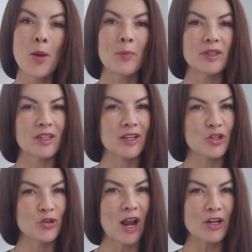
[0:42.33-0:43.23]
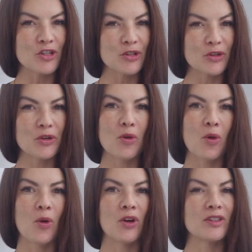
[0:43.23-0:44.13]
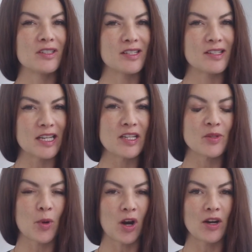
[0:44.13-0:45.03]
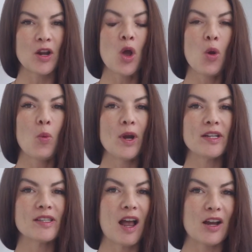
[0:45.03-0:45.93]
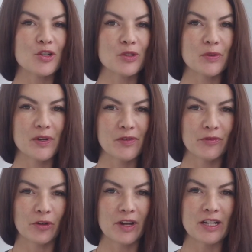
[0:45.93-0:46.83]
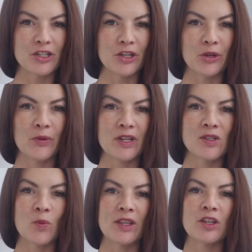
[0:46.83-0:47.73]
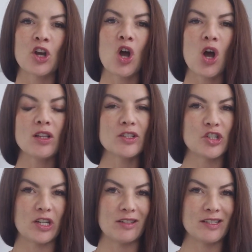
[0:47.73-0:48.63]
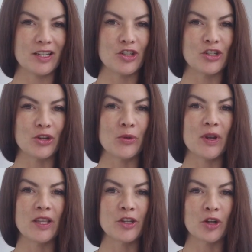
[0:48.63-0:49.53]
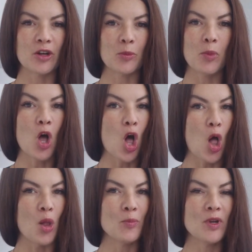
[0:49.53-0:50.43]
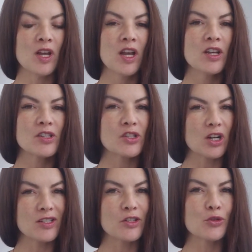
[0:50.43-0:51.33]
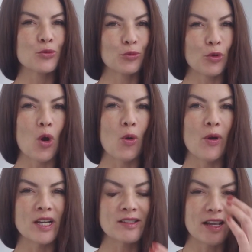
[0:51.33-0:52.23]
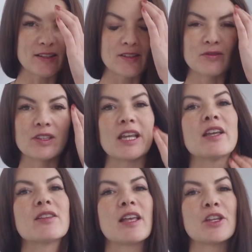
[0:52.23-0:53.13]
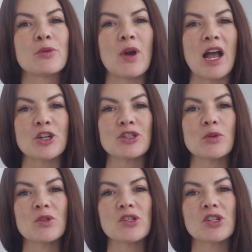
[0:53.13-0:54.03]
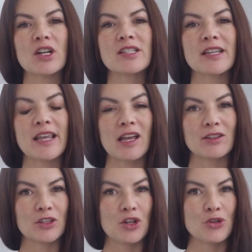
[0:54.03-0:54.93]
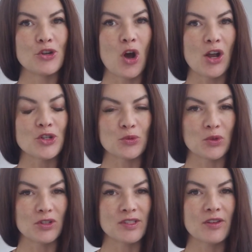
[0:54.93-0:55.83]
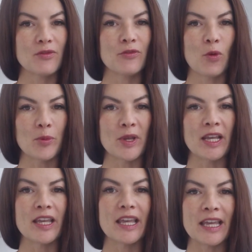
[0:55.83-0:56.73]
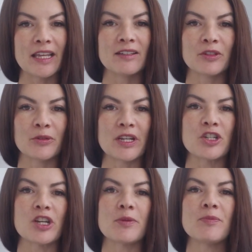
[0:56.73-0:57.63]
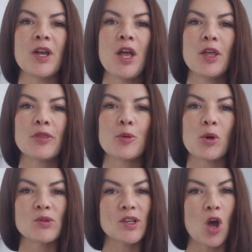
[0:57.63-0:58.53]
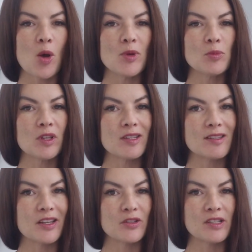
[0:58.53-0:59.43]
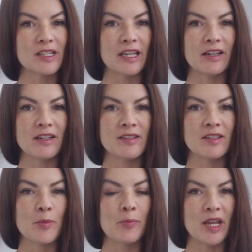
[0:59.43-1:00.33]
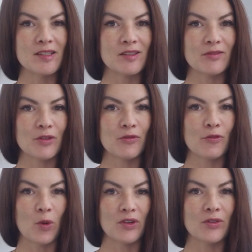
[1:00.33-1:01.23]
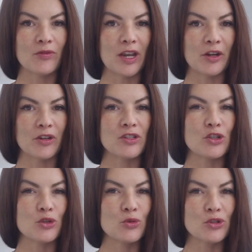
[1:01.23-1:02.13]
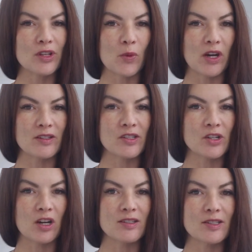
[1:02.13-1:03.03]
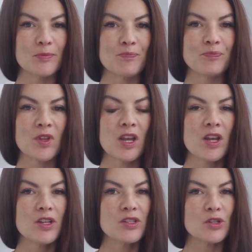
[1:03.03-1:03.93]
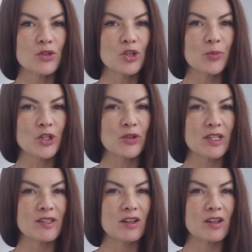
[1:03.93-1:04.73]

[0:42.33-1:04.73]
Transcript: But the contracture, or the disease part, what it's actually referring to is when the collagen tissue in your palm starts to grow excessively, that you actually will start to get little nodules forming in the region. The most common place that you'll see it is in the base of the fourth finger, is usually where it starts. So Dupuytren's